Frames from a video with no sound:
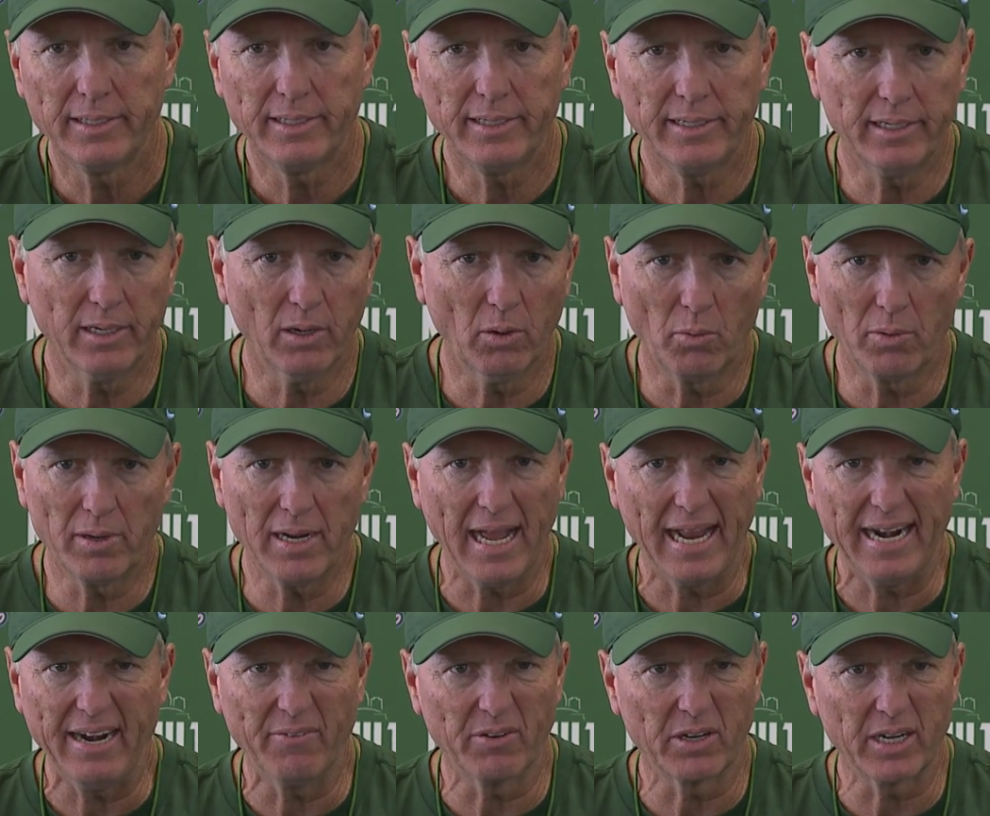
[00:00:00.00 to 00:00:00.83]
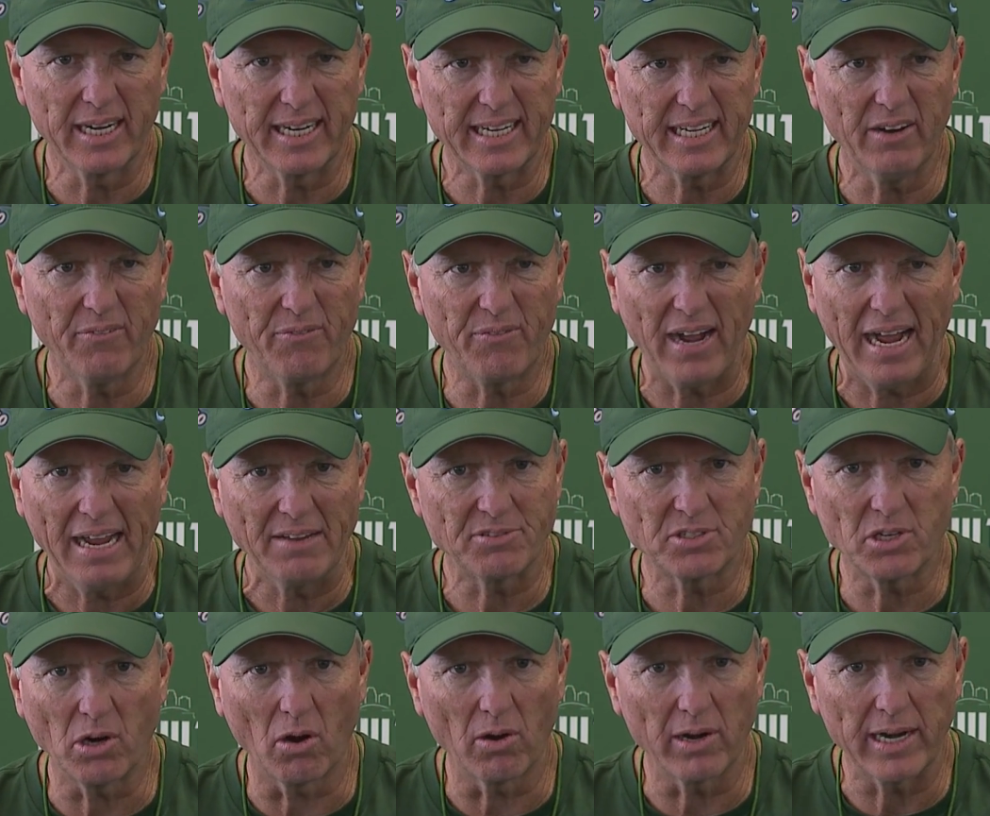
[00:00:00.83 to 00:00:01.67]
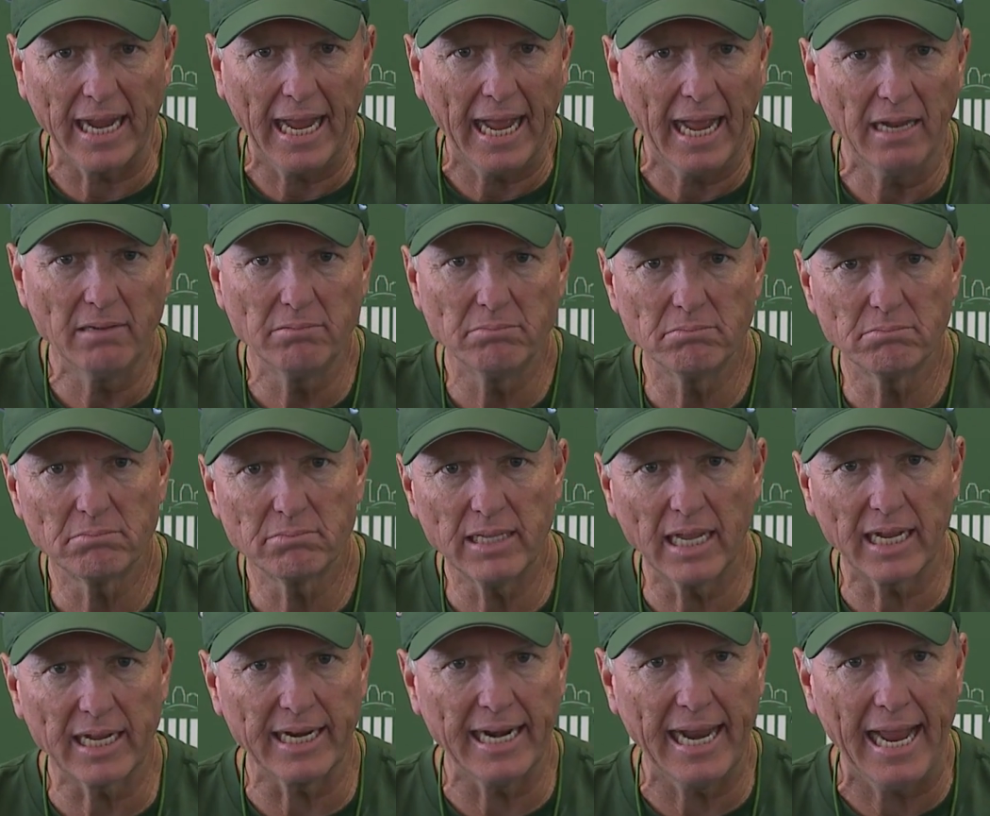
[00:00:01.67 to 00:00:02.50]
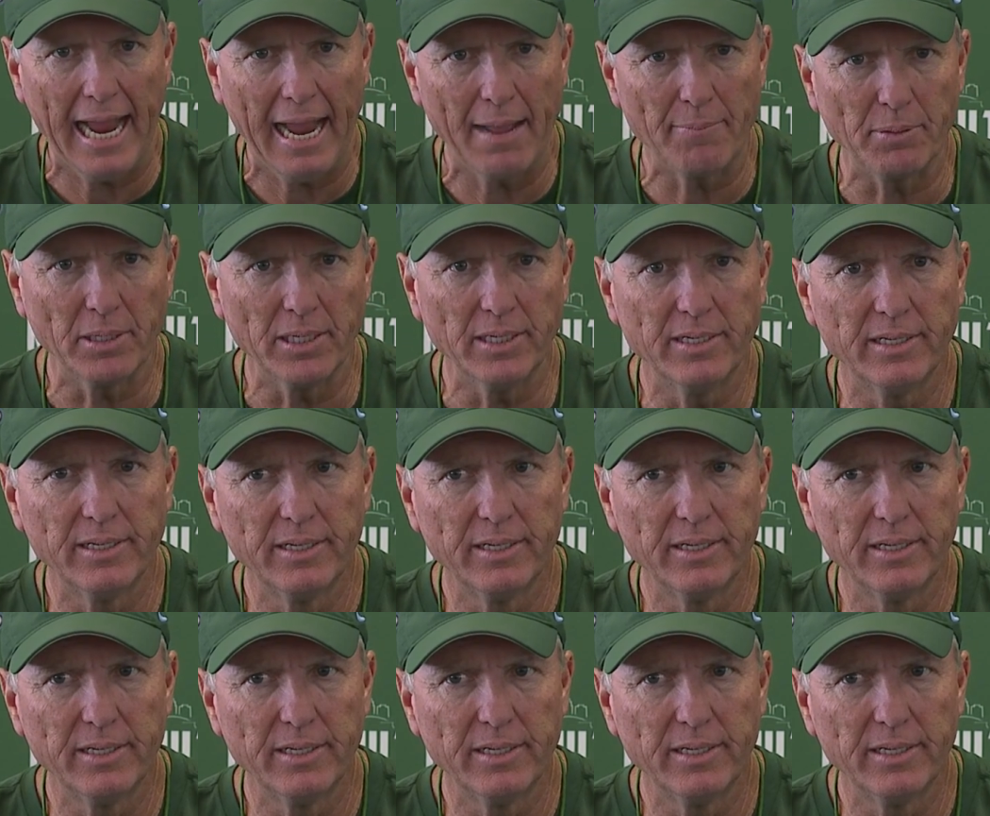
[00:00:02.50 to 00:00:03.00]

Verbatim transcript: you know, we're not ever going to get a five-star guy. Not going to happen.